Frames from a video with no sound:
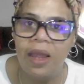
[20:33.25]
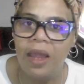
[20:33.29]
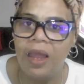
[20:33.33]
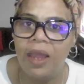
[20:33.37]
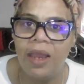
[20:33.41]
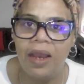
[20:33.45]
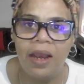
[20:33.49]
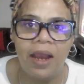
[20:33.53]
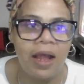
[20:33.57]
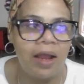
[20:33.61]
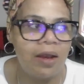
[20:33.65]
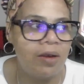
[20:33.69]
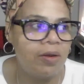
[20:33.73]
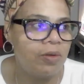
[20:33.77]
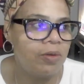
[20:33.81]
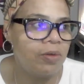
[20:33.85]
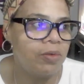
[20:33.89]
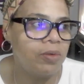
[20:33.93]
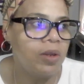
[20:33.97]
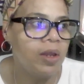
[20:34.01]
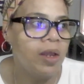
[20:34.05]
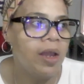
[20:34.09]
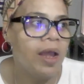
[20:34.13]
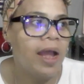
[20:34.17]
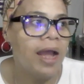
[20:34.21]

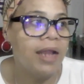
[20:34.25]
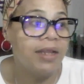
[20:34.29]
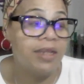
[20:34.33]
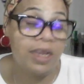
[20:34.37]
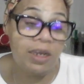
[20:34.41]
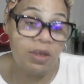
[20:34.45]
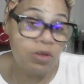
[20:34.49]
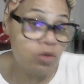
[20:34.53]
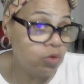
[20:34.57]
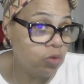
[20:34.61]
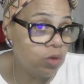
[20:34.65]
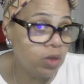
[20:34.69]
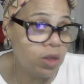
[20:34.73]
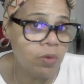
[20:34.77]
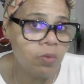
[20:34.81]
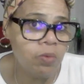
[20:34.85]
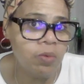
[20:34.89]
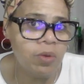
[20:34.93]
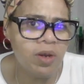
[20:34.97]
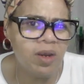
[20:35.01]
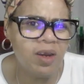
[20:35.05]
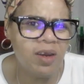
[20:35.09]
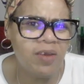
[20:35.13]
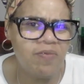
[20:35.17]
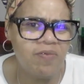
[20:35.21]
And they do get
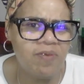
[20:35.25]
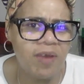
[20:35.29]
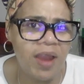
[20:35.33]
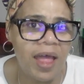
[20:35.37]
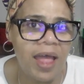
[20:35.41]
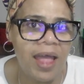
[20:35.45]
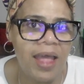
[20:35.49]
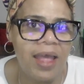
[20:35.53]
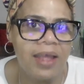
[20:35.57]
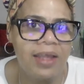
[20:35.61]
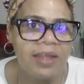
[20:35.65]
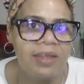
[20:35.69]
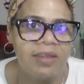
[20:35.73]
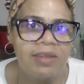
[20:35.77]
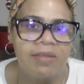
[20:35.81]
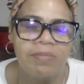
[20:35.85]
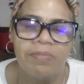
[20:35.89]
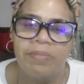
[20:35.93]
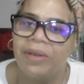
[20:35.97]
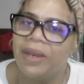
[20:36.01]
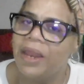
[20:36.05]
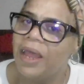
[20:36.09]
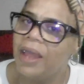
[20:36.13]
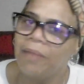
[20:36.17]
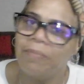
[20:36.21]
rid of the flies,
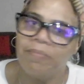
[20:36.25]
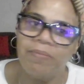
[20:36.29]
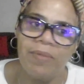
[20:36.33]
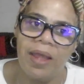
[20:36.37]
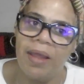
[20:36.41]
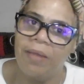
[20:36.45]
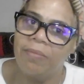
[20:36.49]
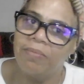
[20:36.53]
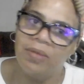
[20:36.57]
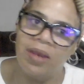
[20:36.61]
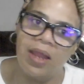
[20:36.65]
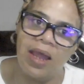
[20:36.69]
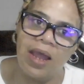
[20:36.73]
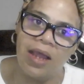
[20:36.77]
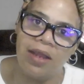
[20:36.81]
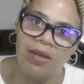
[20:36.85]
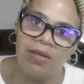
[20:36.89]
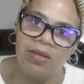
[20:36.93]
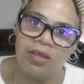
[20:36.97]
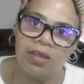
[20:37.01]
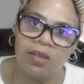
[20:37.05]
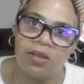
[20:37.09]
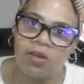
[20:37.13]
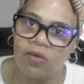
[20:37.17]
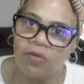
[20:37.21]
but I'm
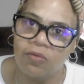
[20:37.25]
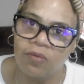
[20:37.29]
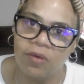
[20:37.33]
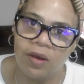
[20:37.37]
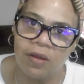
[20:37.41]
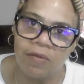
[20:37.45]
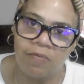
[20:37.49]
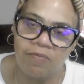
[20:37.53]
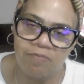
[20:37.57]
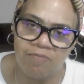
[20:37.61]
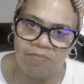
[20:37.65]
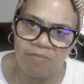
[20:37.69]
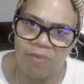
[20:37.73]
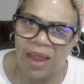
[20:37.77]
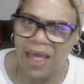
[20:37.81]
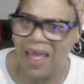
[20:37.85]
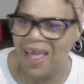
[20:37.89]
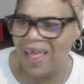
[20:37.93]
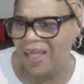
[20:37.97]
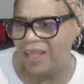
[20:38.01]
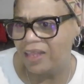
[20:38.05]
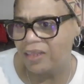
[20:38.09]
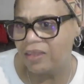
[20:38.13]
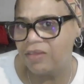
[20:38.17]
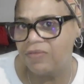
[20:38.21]
not serving up
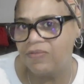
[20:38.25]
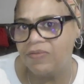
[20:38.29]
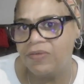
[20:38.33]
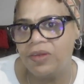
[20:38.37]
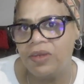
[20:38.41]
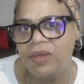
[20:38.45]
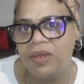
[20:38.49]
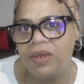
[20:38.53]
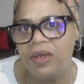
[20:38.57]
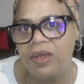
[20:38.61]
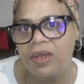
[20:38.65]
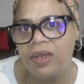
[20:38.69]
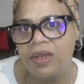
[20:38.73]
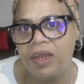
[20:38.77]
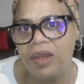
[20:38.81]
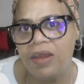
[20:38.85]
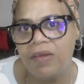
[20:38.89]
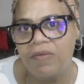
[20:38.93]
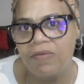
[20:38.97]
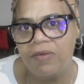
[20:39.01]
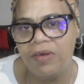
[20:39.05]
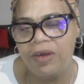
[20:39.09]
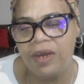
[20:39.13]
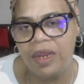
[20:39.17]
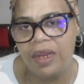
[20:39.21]
flies for dinner
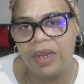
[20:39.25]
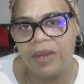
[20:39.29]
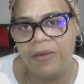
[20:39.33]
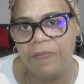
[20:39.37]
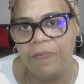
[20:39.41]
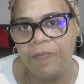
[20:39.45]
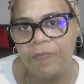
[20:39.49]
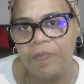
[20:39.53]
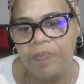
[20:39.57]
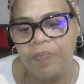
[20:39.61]
every day.